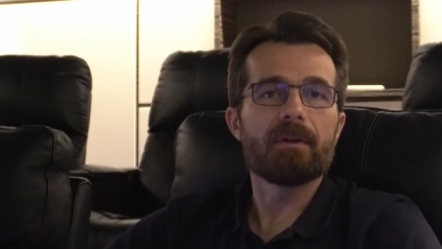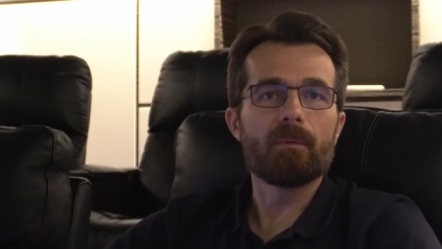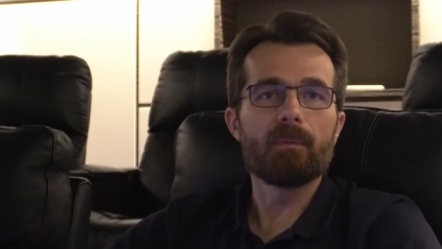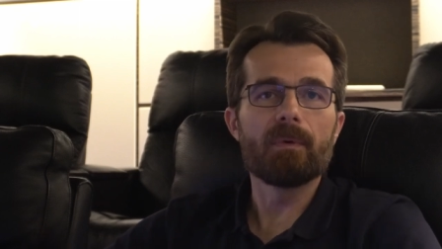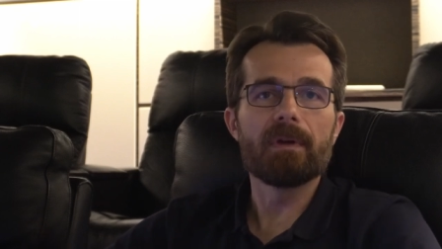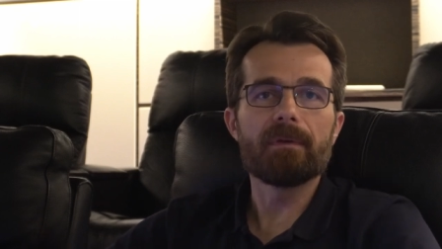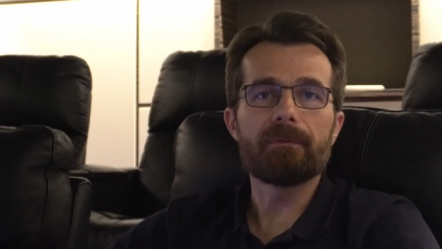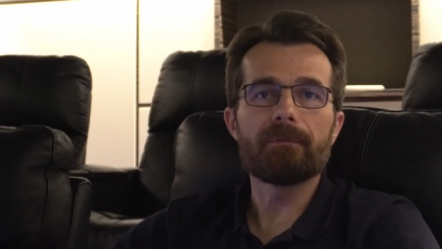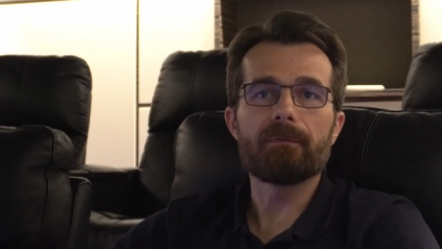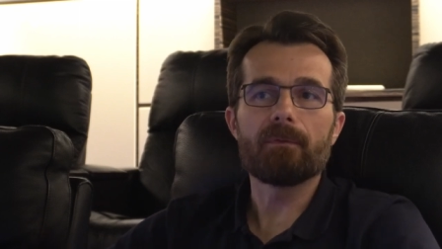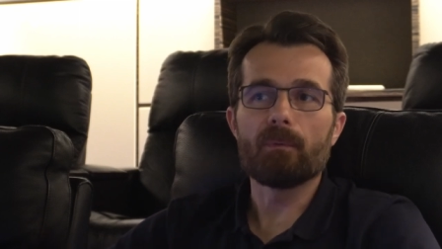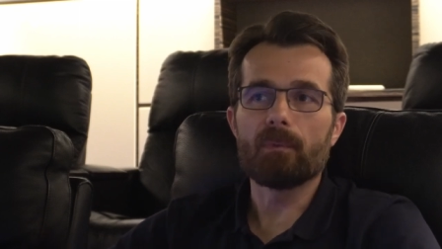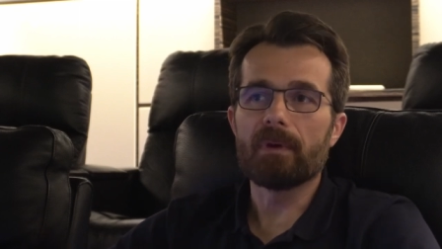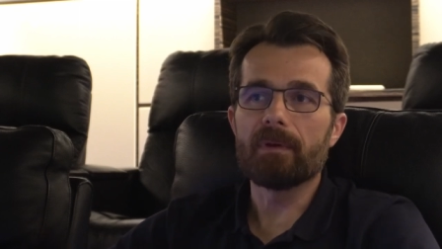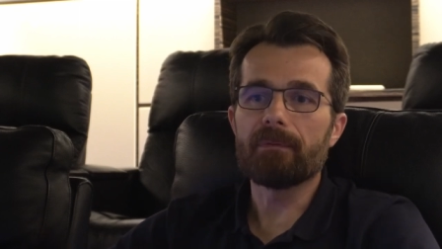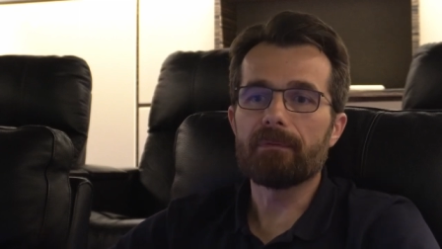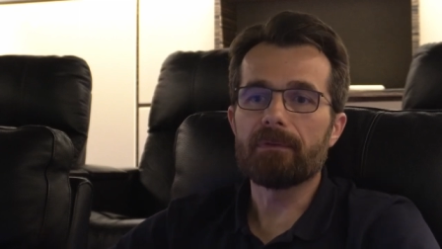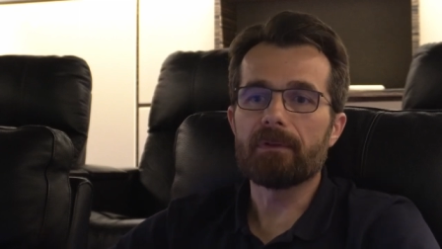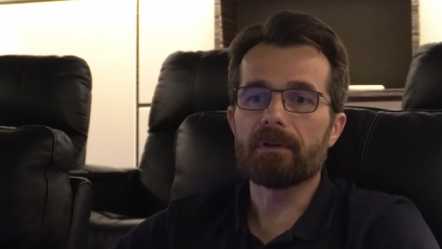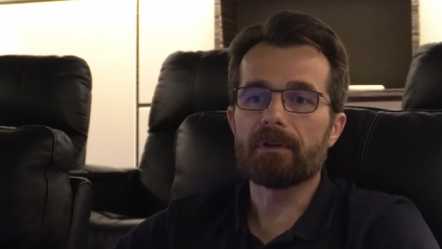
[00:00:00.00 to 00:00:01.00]
with
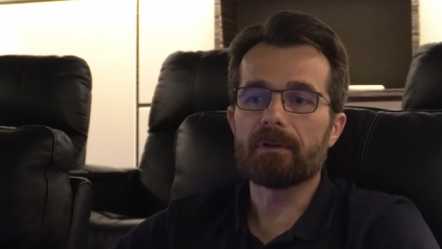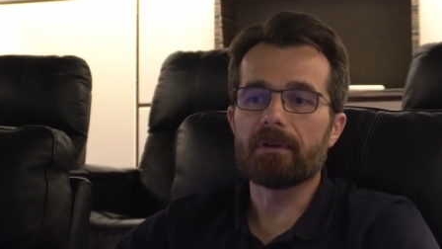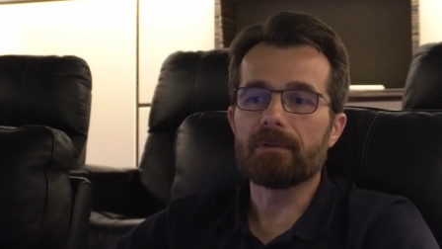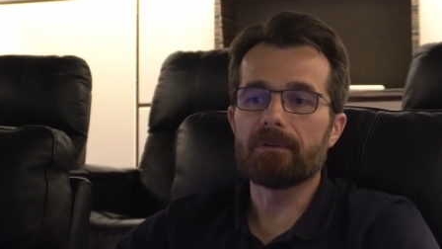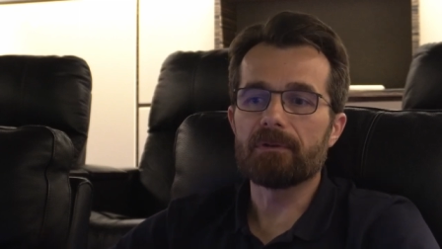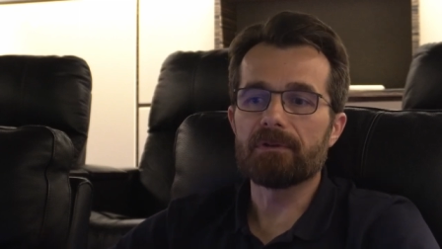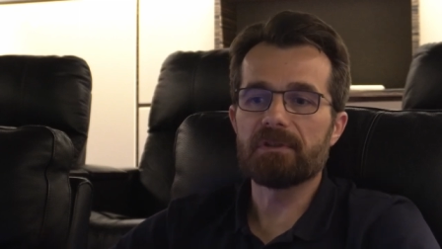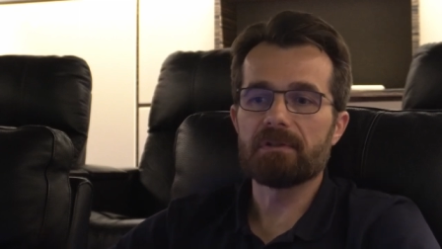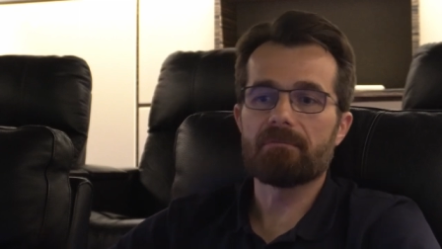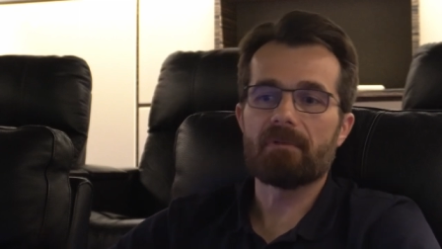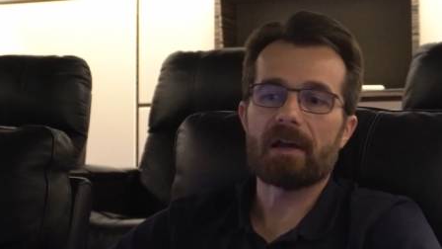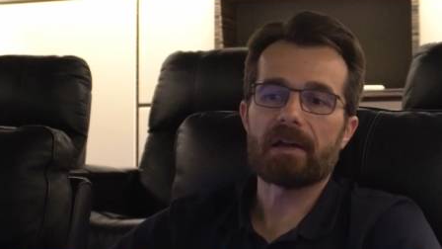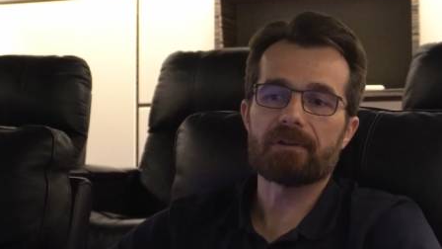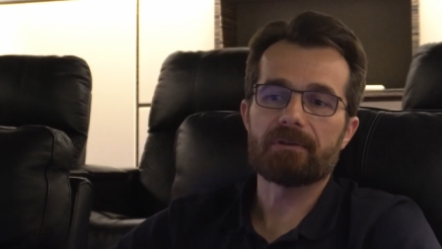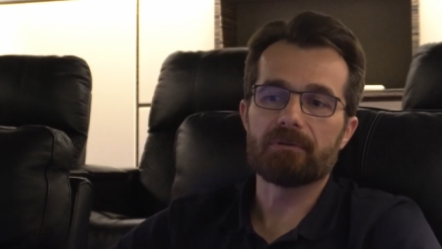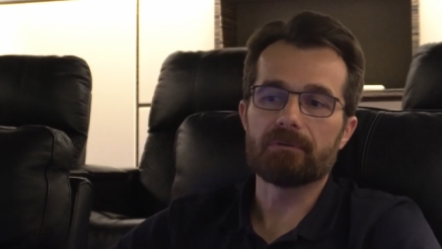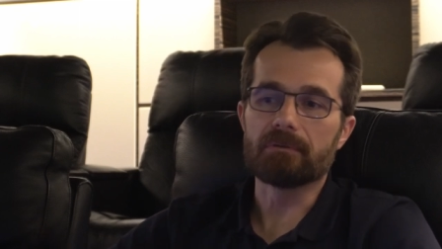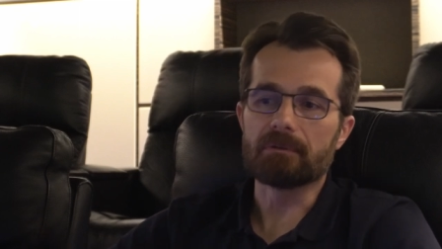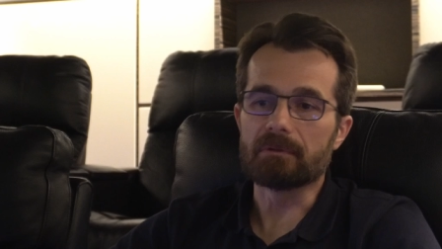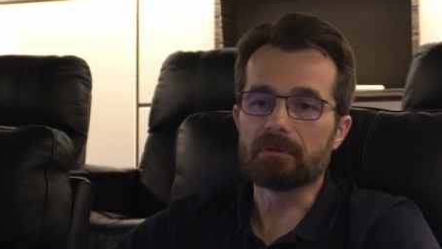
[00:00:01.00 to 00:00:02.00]
with the the Dirac
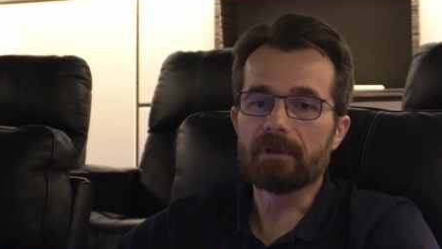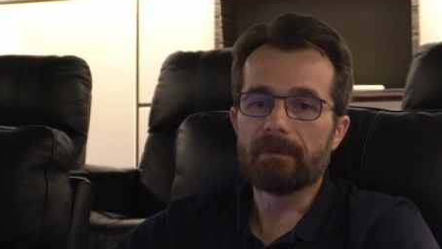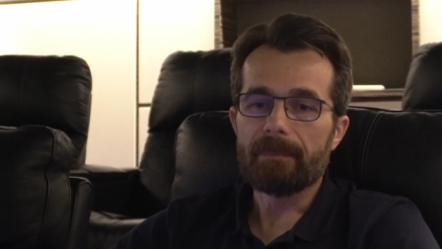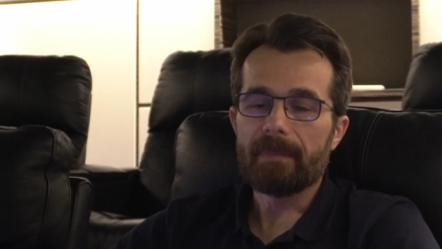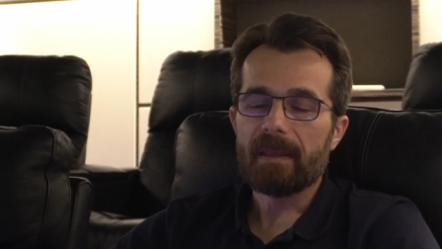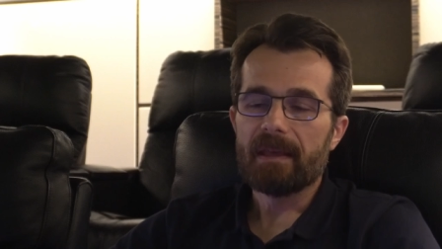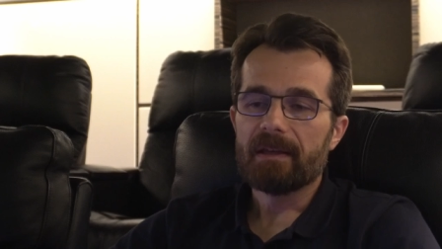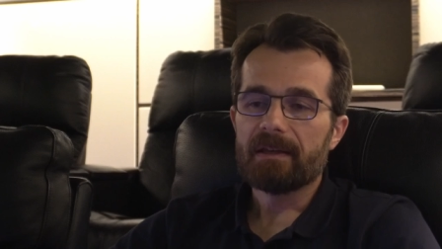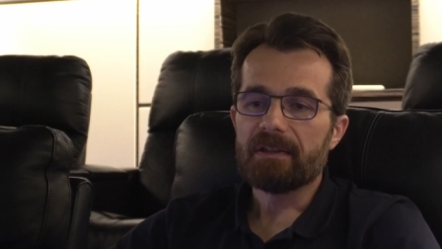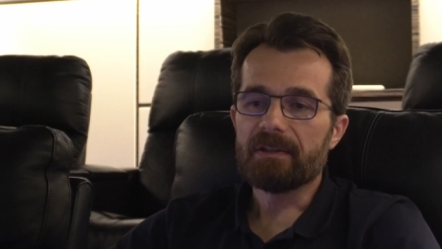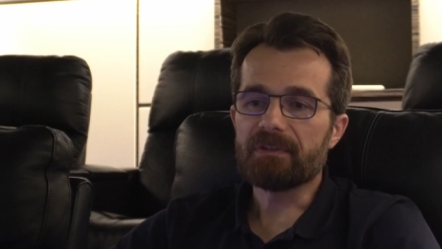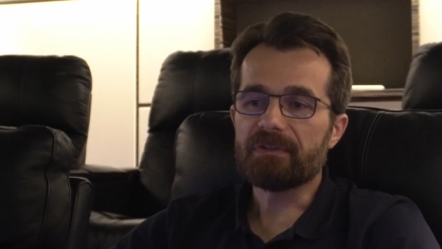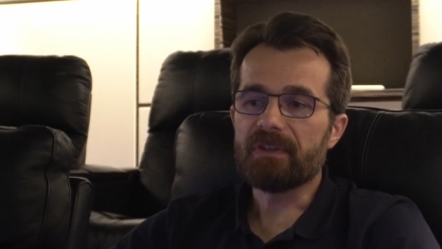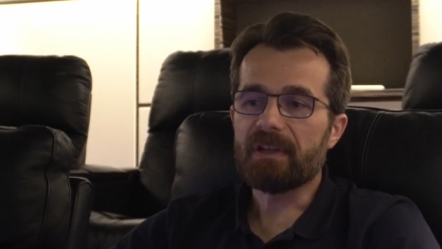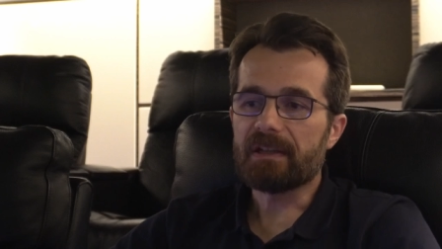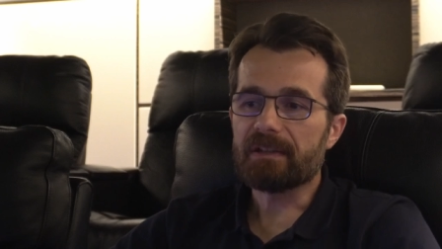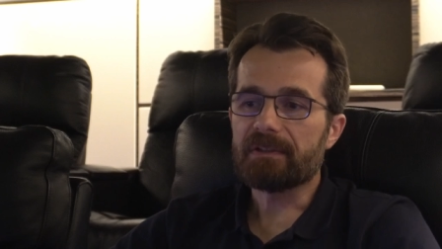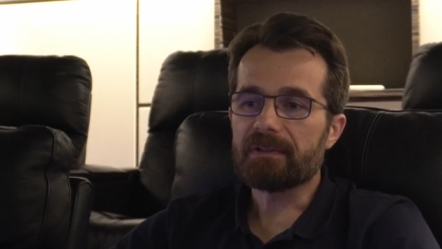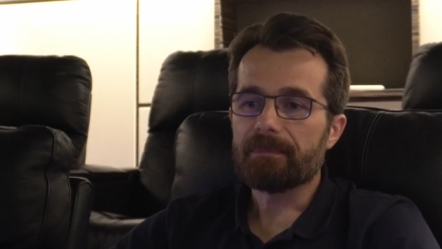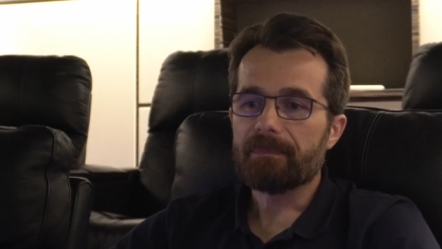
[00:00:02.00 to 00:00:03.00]
tool is
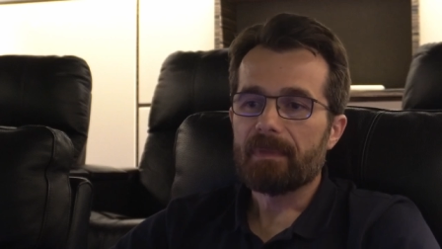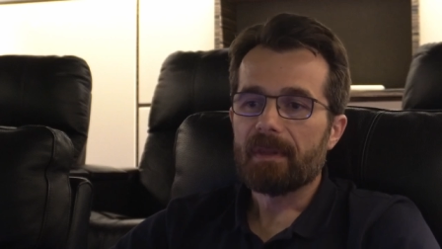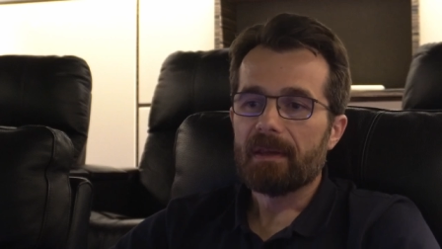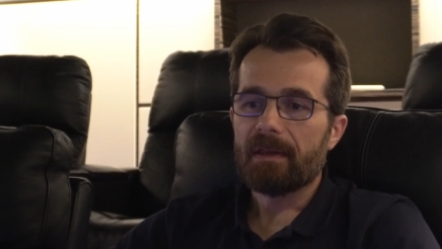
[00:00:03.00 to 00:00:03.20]
that